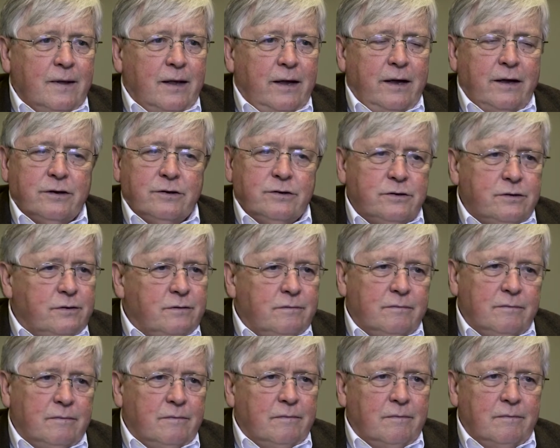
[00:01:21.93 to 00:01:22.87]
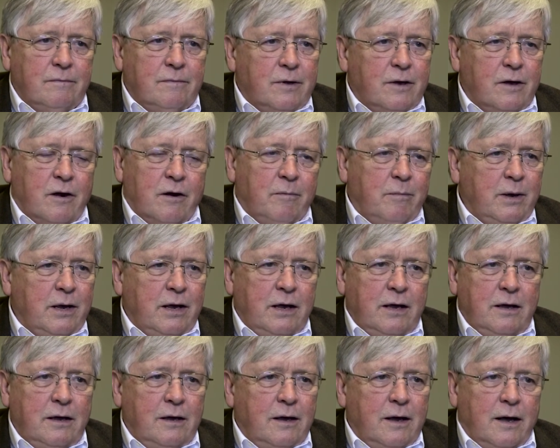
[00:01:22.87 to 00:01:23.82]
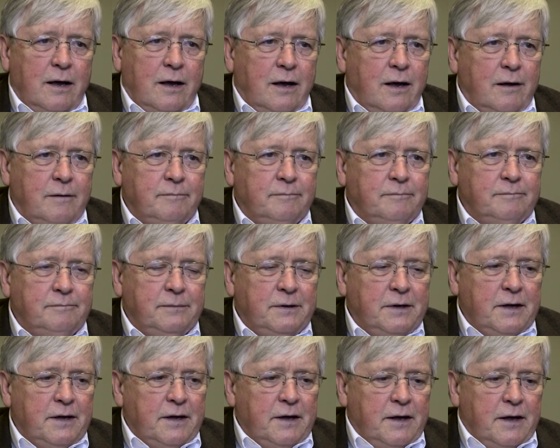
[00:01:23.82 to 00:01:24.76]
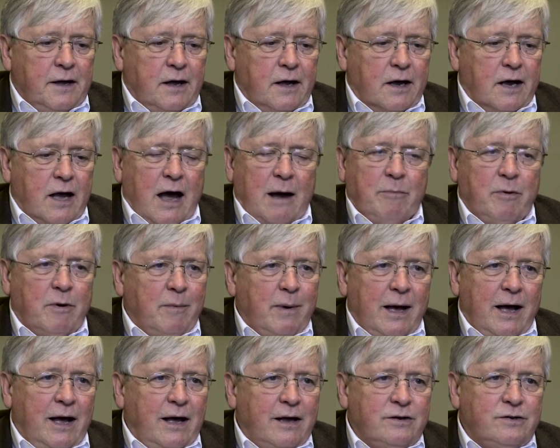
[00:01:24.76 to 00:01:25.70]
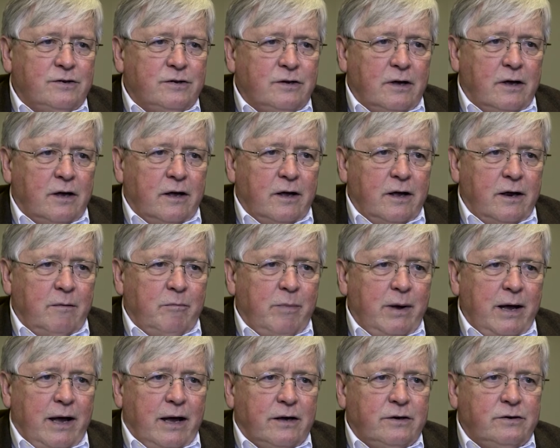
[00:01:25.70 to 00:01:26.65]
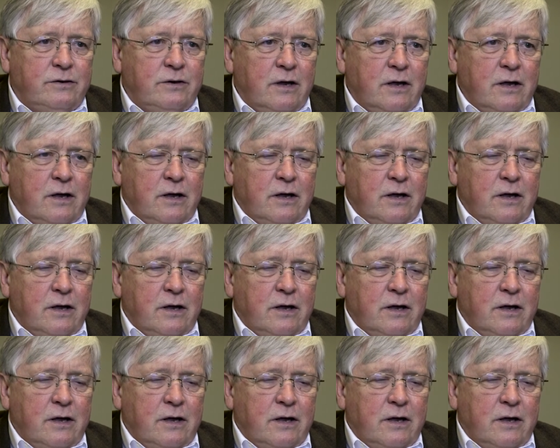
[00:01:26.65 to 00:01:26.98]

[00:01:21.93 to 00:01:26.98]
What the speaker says: is going to be a compromise at best.